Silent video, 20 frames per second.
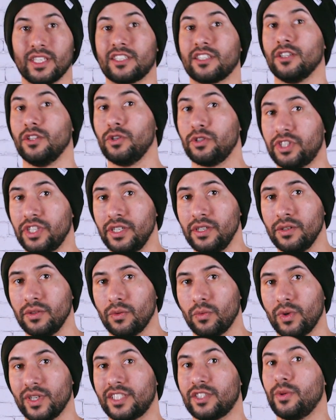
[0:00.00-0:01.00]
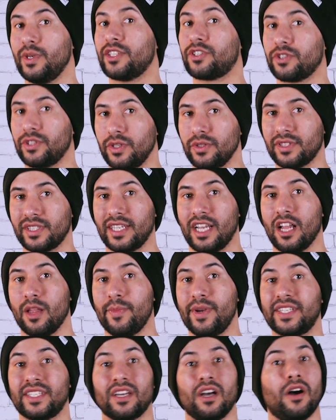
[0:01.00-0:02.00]
solution was to introduce the
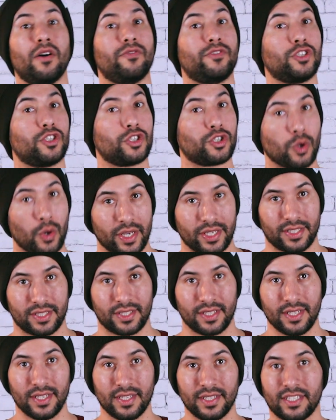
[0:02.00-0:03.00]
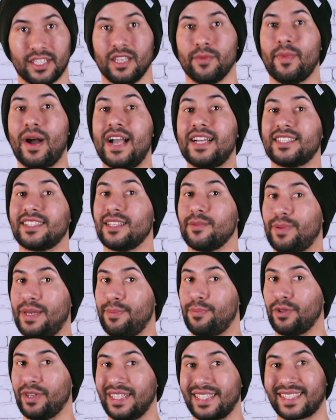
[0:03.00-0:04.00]
element of choice to the minds of the
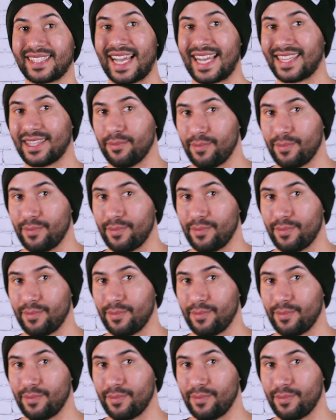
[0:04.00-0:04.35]
people inside the